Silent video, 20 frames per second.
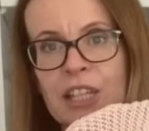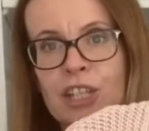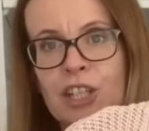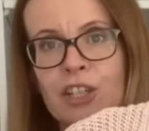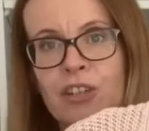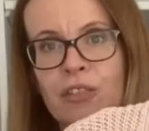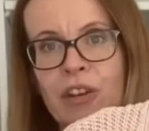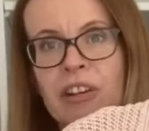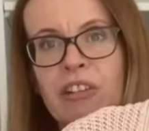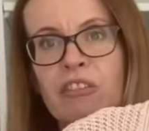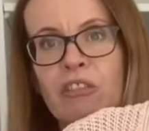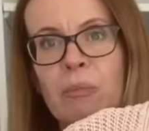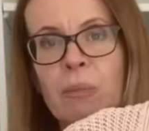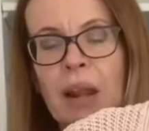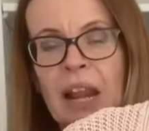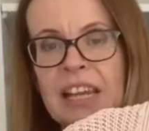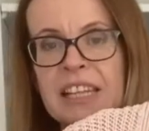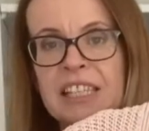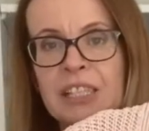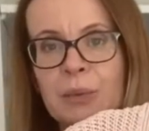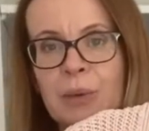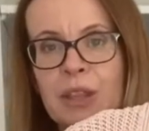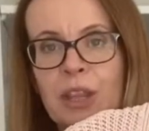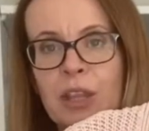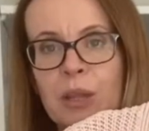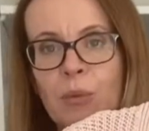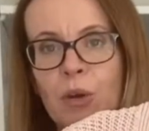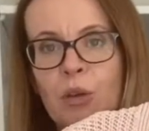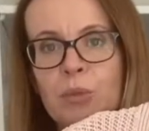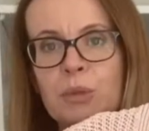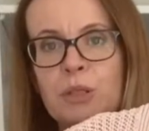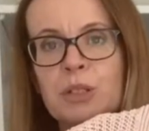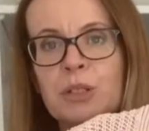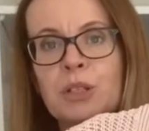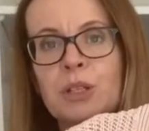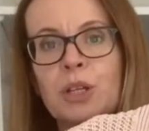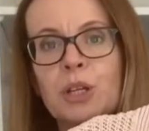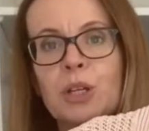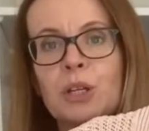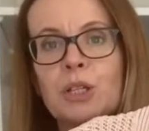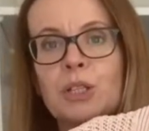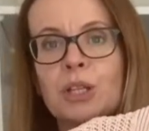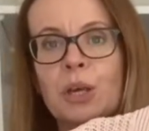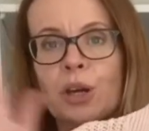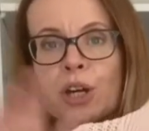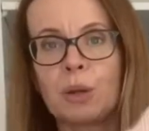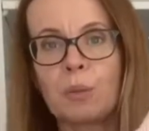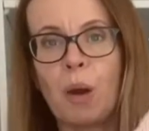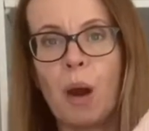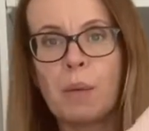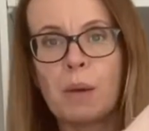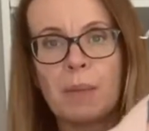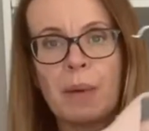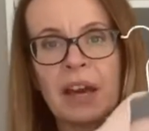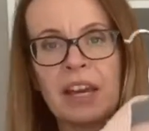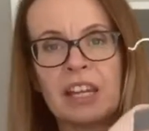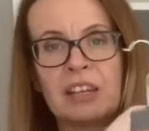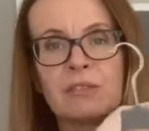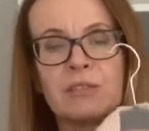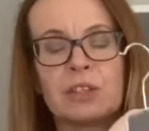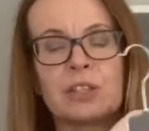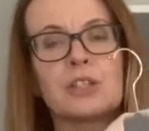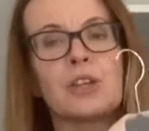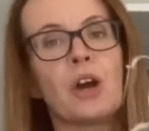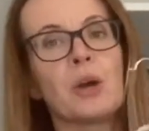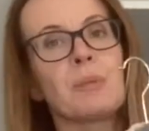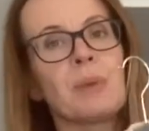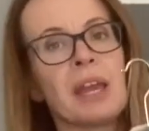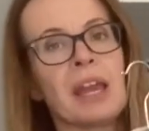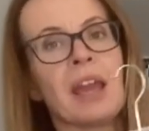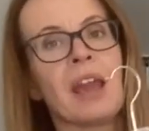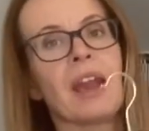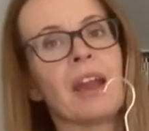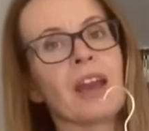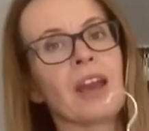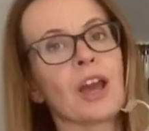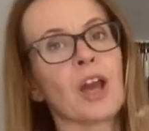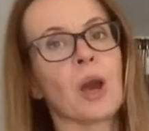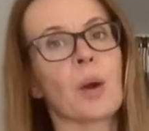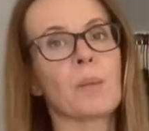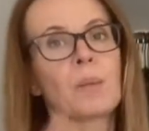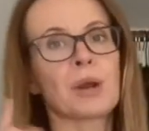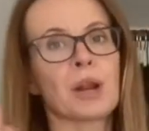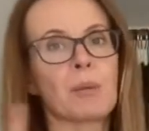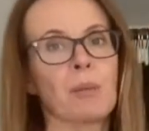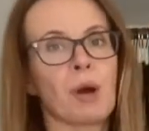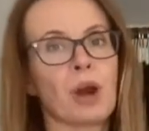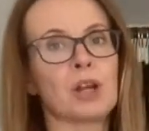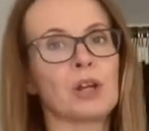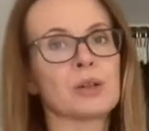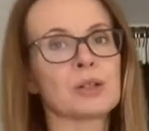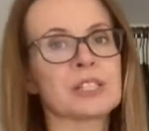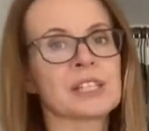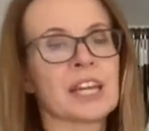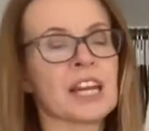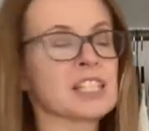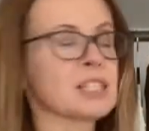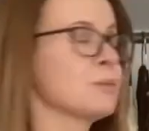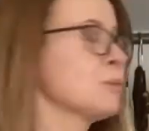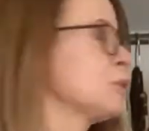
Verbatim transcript: to directly replace it with at the moment. So I'm going to pop it back in for the time being, but I might look to get some